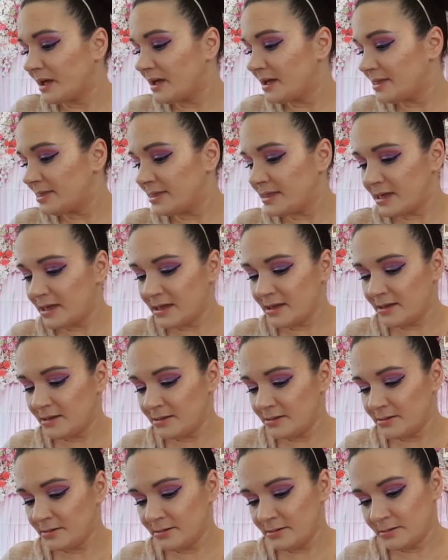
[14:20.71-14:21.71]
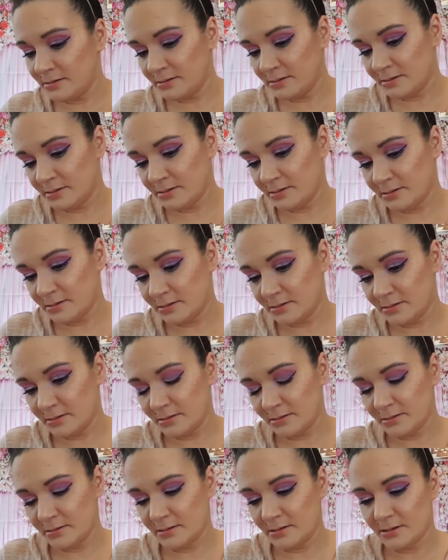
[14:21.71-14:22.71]
And then
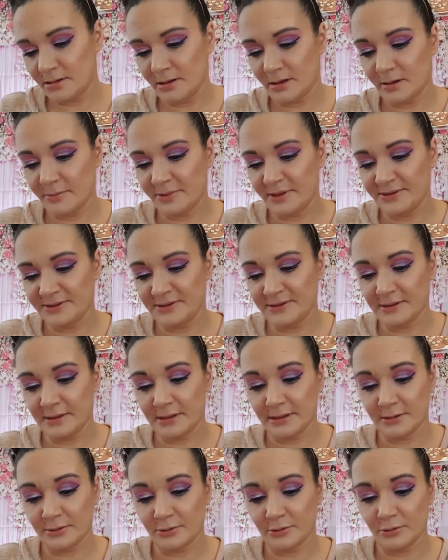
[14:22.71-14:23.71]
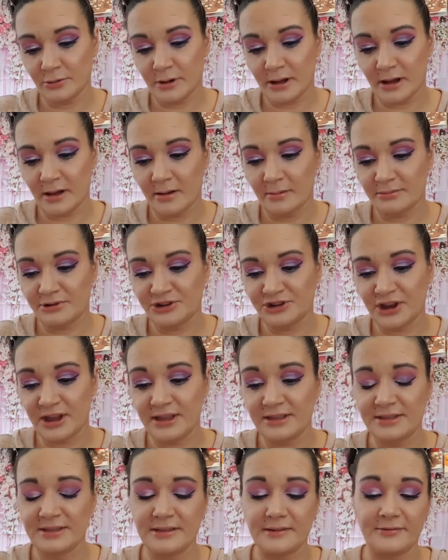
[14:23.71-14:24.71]
this is a little
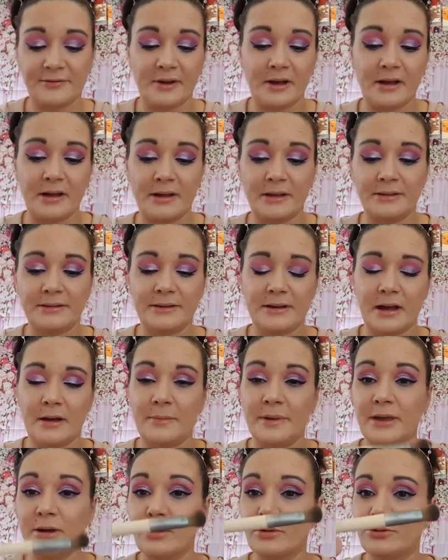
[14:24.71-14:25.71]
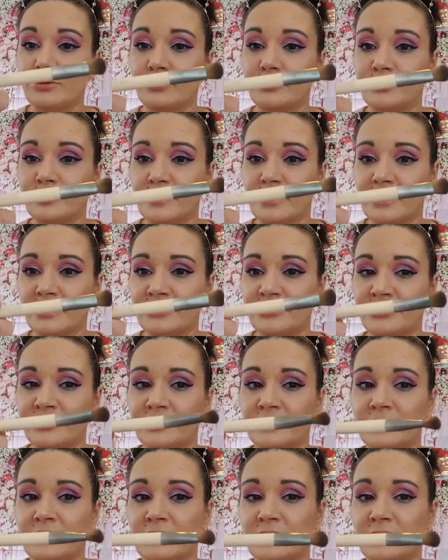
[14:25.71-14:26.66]
Shade and Defined Eco Tools brush.